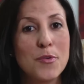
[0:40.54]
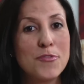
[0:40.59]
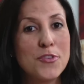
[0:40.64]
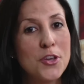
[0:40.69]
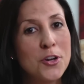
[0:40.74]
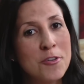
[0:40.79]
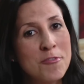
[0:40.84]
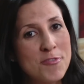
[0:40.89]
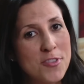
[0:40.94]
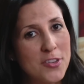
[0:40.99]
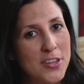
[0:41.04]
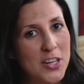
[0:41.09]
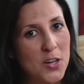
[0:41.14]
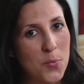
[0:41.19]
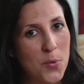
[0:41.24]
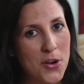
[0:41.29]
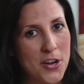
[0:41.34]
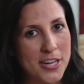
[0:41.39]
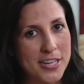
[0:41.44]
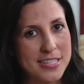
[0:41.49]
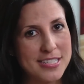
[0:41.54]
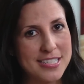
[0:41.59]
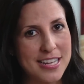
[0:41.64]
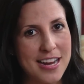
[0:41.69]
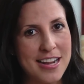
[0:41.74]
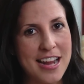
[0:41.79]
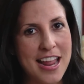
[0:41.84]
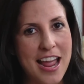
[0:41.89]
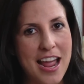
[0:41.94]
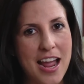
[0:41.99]
if you don't feel like wearing a
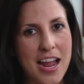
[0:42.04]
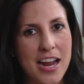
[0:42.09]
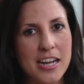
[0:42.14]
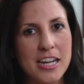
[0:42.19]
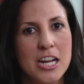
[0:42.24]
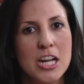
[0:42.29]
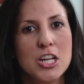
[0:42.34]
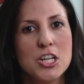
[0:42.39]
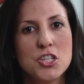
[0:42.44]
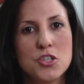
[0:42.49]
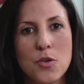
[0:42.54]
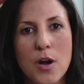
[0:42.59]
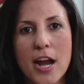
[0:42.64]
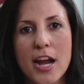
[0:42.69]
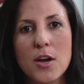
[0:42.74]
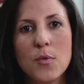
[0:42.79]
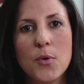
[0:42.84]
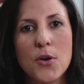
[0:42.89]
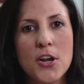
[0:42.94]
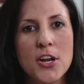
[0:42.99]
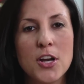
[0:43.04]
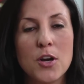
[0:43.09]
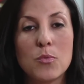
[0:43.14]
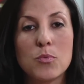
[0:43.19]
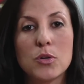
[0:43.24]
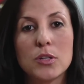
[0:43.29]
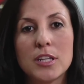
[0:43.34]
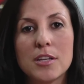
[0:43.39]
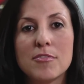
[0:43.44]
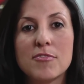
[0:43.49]
sun hat, try wearing a
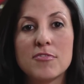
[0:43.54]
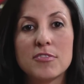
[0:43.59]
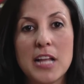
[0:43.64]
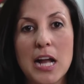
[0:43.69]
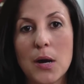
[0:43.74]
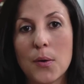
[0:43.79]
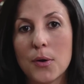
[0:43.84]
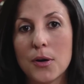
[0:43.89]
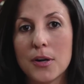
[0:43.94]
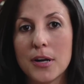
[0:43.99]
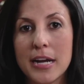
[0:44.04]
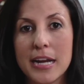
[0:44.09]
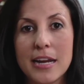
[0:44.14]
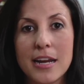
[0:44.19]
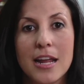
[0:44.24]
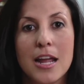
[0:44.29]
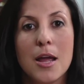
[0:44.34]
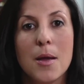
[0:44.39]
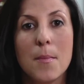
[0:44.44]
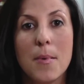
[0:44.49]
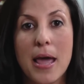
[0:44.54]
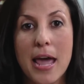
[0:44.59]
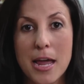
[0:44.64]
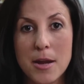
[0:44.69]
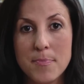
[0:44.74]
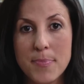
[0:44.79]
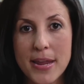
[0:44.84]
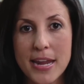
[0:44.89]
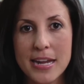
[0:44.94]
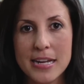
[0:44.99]
really flowery
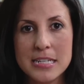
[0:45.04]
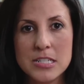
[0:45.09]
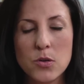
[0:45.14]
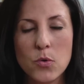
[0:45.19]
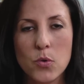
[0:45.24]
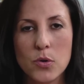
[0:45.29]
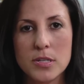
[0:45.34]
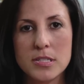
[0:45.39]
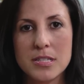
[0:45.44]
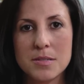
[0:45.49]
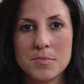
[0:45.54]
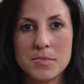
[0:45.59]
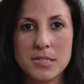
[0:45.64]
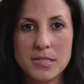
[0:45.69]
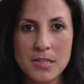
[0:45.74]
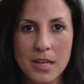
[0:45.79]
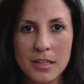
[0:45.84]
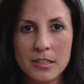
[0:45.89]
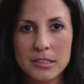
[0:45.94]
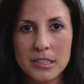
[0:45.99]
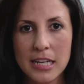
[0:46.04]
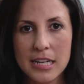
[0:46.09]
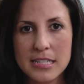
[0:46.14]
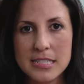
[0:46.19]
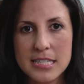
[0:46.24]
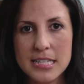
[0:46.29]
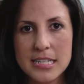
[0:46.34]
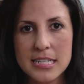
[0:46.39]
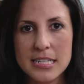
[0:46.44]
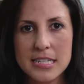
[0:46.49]
headband or some
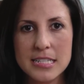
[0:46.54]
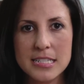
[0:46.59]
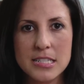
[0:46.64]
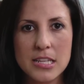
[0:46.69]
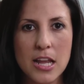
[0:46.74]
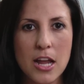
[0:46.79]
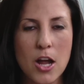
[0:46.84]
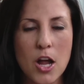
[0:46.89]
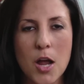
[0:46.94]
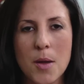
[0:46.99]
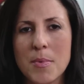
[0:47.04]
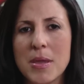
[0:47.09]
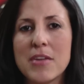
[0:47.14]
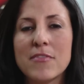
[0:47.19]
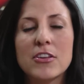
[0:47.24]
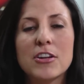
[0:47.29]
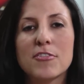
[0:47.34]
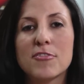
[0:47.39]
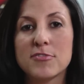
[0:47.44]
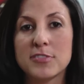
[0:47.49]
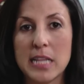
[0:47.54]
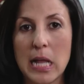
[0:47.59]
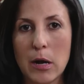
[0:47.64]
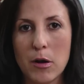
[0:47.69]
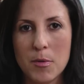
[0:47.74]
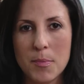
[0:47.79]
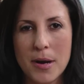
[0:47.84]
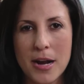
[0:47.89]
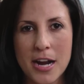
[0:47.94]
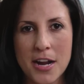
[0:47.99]
sunglasses, um, even a
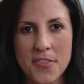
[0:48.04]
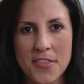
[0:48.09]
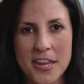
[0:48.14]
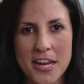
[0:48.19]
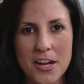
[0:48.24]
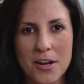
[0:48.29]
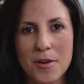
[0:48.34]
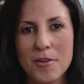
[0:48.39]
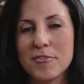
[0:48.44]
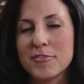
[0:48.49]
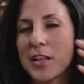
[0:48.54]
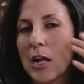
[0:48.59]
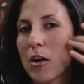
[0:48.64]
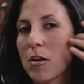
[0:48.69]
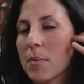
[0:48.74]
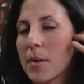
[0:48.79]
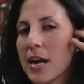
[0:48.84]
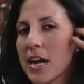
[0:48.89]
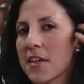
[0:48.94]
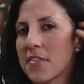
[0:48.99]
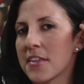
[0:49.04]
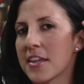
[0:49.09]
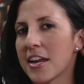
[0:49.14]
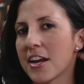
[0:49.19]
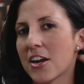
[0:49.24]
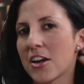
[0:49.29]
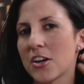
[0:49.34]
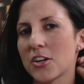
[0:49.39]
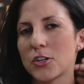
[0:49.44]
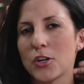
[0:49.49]
flower behind the ear. A flower behind the
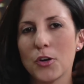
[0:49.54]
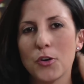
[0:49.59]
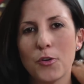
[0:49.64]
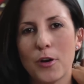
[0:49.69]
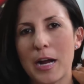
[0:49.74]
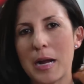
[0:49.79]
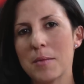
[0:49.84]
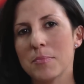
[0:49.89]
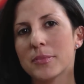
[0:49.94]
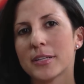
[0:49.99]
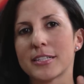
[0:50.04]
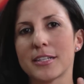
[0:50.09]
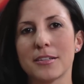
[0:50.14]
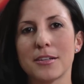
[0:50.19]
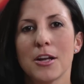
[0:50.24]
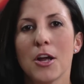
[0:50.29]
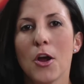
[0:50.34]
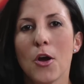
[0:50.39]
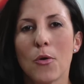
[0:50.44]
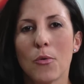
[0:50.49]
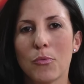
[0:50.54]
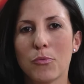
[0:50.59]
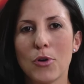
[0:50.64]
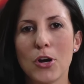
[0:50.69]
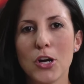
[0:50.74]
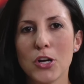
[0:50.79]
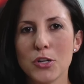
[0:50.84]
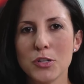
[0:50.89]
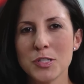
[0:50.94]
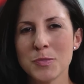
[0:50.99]
ear, go grab like a
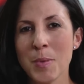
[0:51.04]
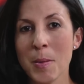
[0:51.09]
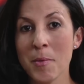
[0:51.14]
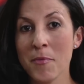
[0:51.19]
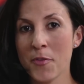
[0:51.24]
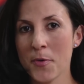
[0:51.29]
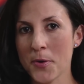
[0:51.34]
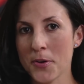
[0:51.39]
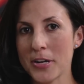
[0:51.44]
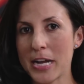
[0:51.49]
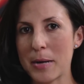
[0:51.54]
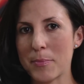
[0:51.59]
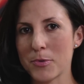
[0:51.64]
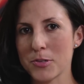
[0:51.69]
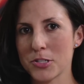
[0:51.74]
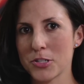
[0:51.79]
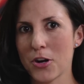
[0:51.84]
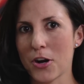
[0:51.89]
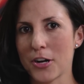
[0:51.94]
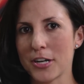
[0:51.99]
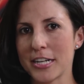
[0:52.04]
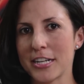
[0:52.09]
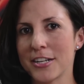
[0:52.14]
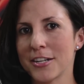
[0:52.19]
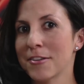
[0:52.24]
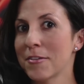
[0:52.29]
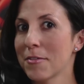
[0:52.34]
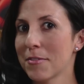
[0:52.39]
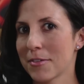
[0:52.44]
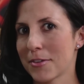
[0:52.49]
rose, maybe from your neighbor's
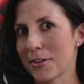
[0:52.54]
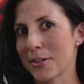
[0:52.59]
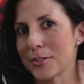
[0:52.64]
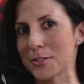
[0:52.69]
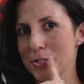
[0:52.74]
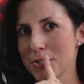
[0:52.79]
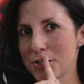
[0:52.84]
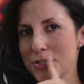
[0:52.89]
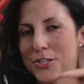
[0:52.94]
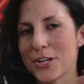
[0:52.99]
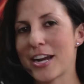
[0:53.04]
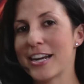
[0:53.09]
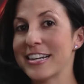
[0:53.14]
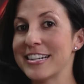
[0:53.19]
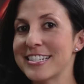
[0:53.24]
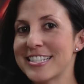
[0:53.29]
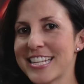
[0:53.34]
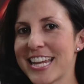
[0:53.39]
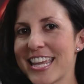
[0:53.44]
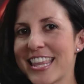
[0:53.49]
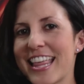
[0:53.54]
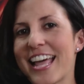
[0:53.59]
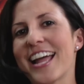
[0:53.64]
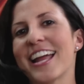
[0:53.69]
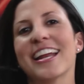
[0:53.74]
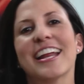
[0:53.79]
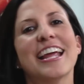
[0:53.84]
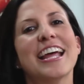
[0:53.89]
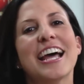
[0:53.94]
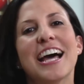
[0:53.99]
garden, or shh, I didn't say
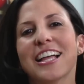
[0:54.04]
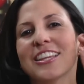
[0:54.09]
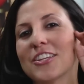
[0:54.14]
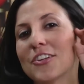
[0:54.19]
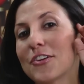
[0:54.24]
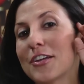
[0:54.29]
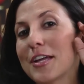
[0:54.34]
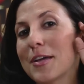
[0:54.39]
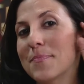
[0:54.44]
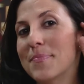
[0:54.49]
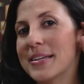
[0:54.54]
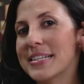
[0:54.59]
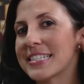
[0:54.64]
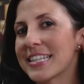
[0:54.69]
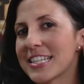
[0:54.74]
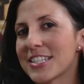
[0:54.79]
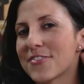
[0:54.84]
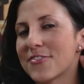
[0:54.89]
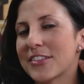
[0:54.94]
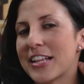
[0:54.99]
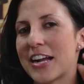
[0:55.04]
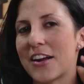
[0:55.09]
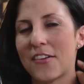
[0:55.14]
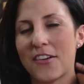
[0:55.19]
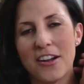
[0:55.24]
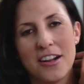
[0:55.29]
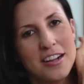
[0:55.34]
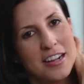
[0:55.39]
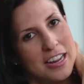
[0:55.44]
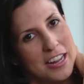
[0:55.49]
that, a little hibiscus
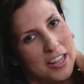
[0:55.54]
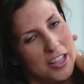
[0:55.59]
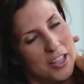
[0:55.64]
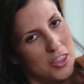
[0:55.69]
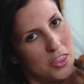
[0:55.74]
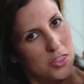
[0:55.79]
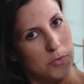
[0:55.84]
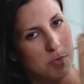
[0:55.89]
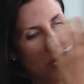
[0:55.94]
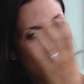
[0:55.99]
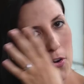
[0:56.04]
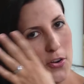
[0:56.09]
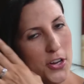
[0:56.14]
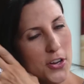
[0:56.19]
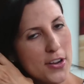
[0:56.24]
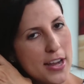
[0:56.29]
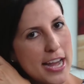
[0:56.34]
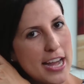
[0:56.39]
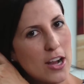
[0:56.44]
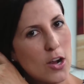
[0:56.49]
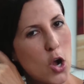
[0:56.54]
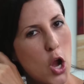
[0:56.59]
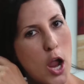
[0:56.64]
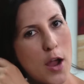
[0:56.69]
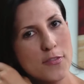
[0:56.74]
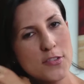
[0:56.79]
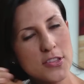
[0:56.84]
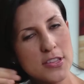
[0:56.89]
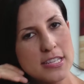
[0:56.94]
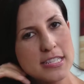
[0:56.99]
flower. Throw your hair
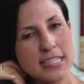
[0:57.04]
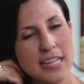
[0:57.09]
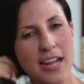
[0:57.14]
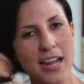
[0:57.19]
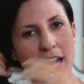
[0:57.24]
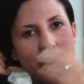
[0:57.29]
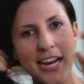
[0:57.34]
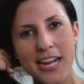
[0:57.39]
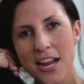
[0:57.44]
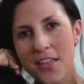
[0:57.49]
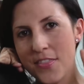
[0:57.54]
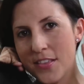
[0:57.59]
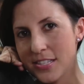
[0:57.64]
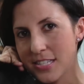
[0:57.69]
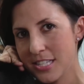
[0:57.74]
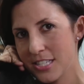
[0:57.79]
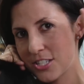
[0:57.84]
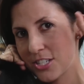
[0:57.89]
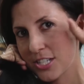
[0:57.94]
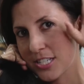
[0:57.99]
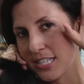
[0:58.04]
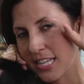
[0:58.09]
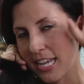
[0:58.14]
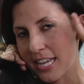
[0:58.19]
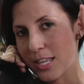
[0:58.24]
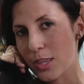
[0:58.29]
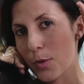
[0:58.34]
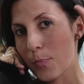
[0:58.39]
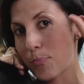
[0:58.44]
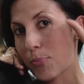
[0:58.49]
off to the side, and this is just
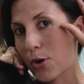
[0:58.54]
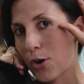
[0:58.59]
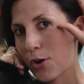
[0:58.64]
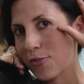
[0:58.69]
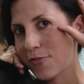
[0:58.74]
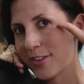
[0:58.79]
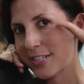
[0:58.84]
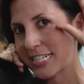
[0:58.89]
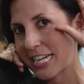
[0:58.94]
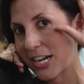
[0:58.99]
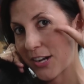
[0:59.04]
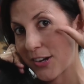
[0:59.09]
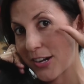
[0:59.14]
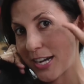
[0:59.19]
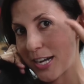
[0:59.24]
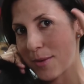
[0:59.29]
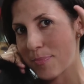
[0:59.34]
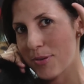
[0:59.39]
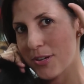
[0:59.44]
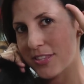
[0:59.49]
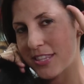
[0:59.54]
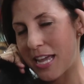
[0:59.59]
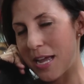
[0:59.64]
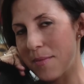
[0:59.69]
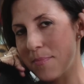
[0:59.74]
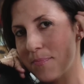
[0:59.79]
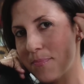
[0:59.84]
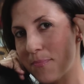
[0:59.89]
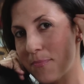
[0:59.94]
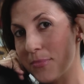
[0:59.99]
like the perfect area to put
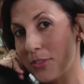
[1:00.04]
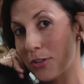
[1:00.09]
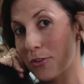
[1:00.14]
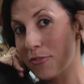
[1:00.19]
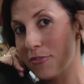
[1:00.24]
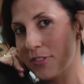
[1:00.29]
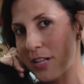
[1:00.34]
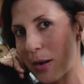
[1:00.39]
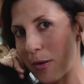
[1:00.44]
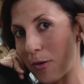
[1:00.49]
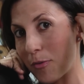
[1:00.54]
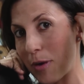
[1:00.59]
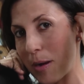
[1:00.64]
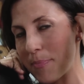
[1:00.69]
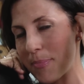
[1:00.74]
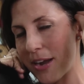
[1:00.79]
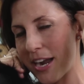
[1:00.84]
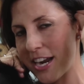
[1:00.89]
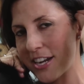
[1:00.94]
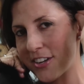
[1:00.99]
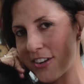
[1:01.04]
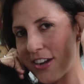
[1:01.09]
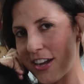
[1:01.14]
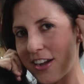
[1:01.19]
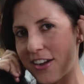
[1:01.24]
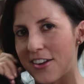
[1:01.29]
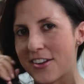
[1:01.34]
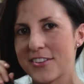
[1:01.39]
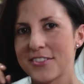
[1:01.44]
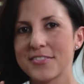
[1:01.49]
that little flower right behind your
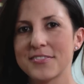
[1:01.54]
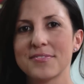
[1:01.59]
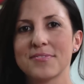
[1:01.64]
ear.